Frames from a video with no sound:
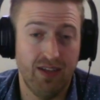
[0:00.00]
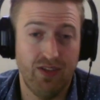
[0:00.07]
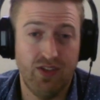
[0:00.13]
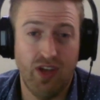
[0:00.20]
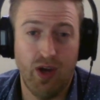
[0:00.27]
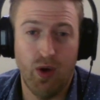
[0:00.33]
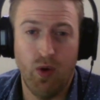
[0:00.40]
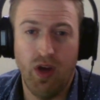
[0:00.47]

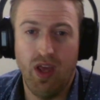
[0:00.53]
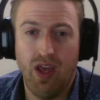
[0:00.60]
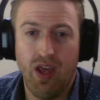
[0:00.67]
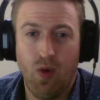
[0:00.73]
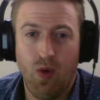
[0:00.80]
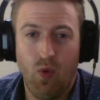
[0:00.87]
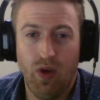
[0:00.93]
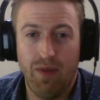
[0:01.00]
So
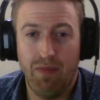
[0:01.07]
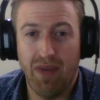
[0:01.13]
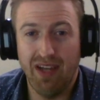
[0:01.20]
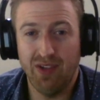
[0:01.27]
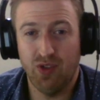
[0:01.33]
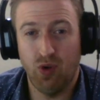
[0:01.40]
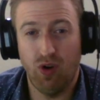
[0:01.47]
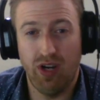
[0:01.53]
what my
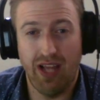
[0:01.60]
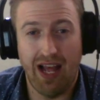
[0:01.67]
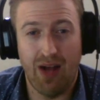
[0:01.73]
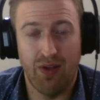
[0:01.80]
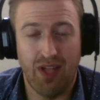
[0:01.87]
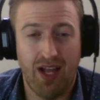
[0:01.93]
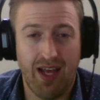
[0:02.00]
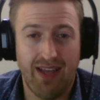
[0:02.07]
story
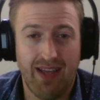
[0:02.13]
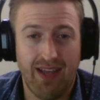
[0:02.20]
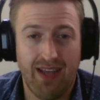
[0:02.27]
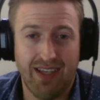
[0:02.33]
outlines